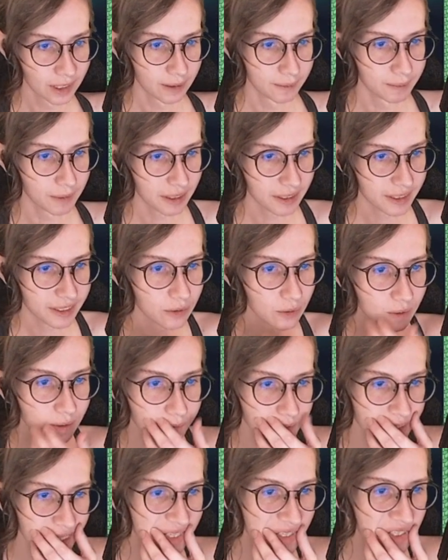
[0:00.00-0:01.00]
Molly
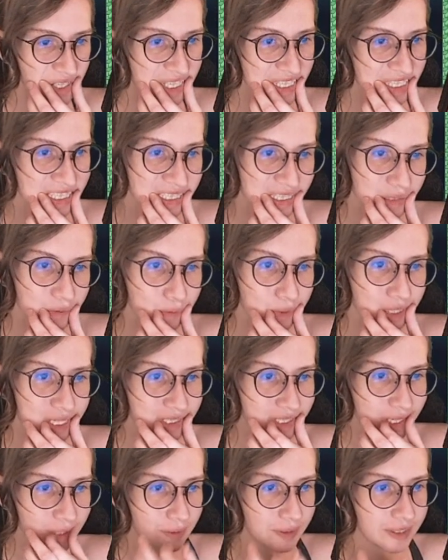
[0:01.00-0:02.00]
Gormley, Johnson's press
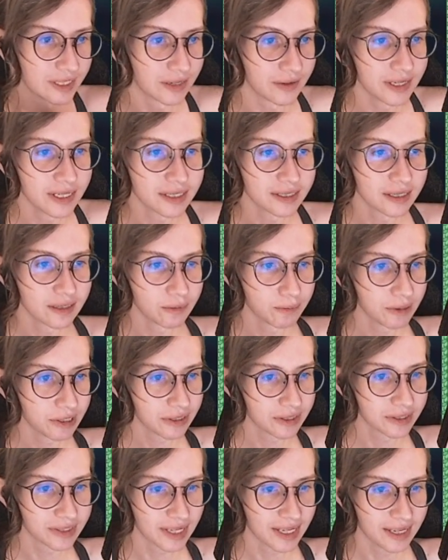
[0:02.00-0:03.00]
secretary, said the
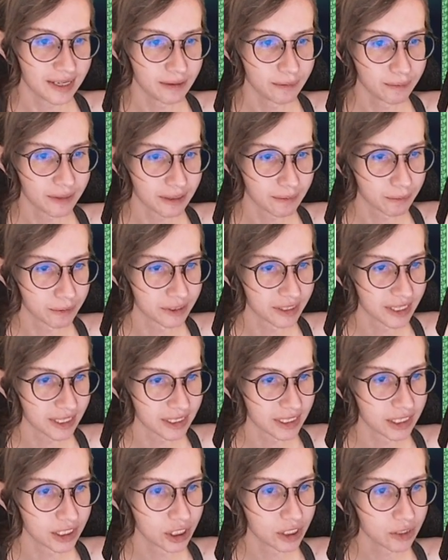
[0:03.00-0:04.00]
bill is aimed at
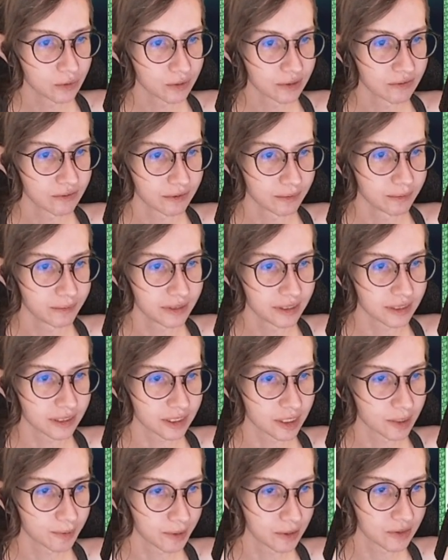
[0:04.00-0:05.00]
protecting children from being
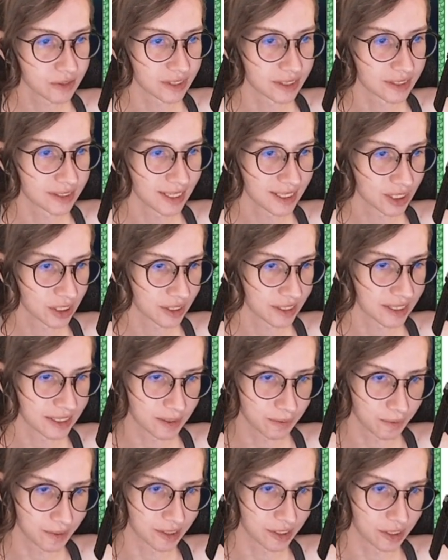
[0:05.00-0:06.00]
exposed to sexually
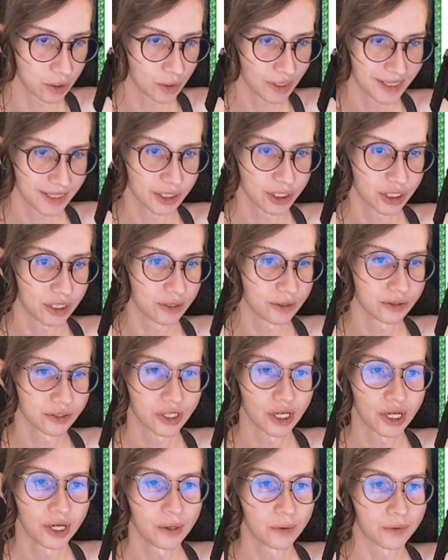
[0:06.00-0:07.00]
explicit drag shows
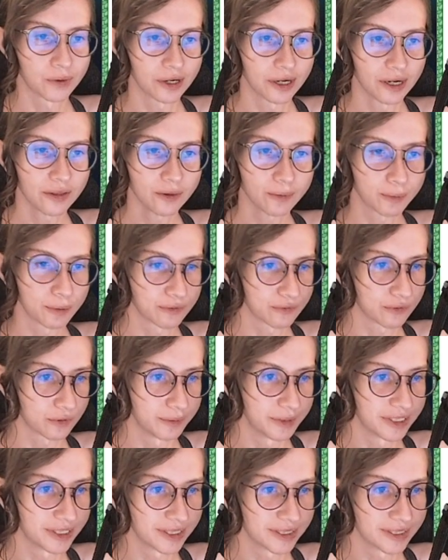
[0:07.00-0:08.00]
or other
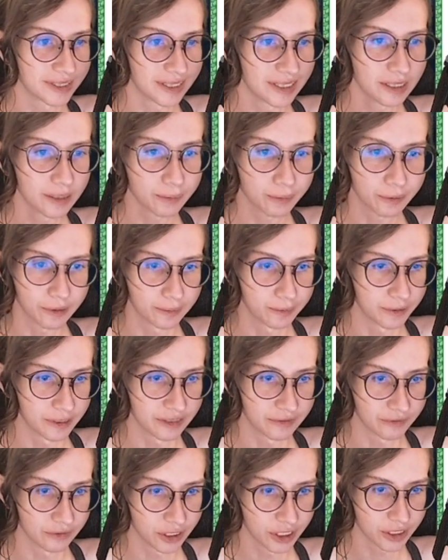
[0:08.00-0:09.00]
performances
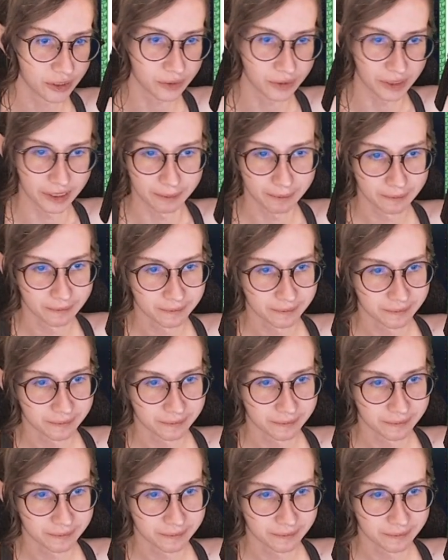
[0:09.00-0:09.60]
inappropriate for children.